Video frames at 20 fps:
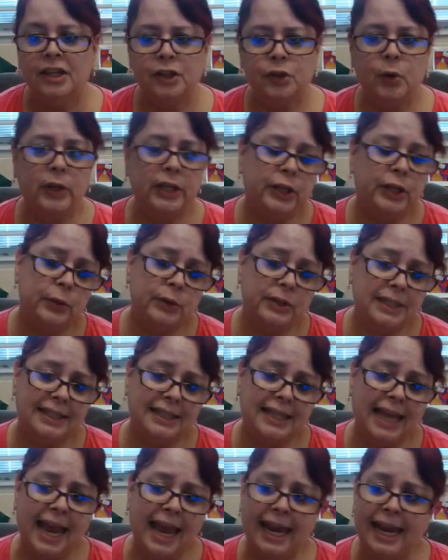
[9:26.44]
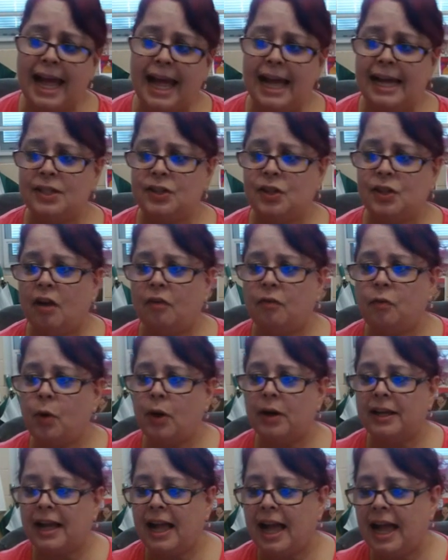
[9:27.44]
so it uses AI
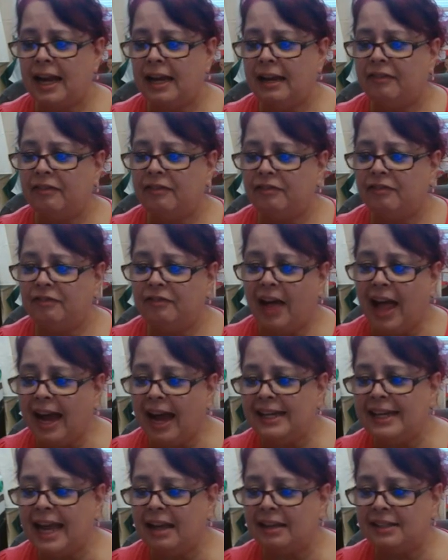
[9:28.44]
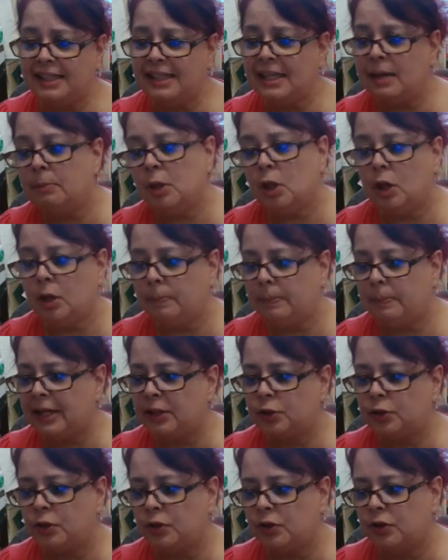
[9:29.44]
software to kind of find similar
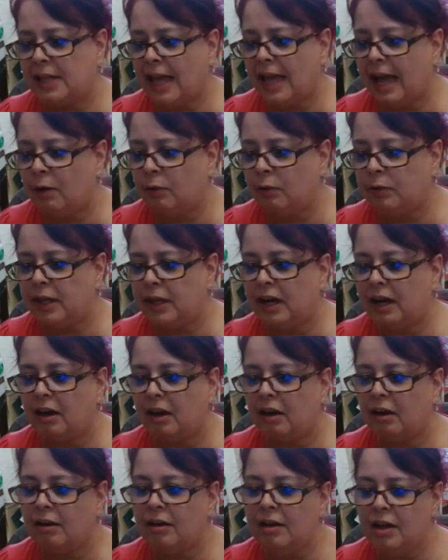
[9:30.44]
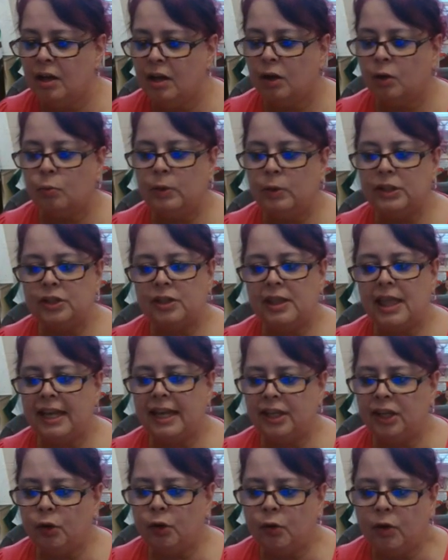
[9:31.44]
pictures out there, which
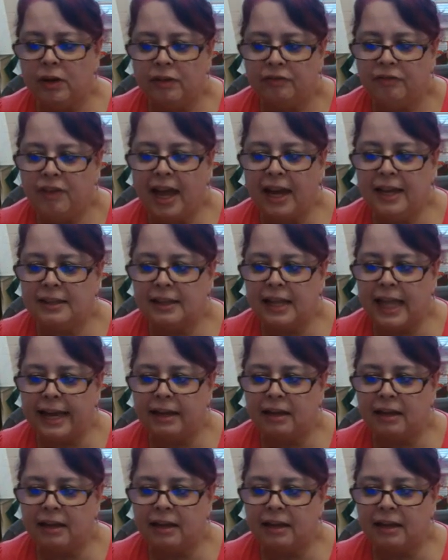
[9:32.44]
then you could find like,